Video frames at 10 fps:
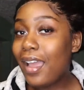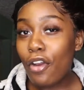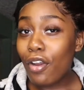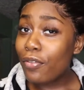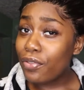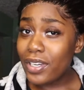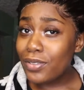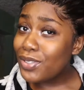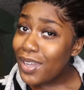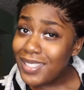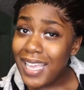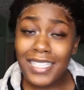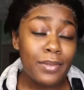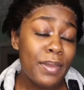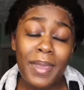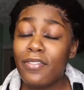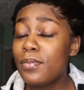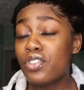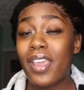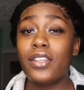our Alfredo sauce has to be made
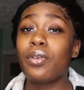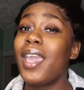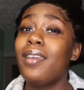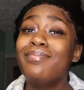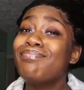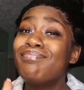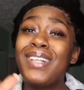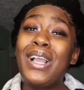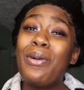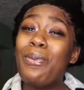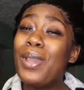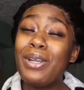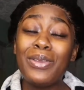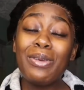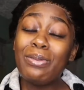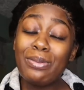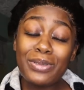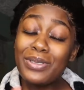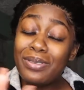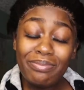from scratch, okay? We don't use,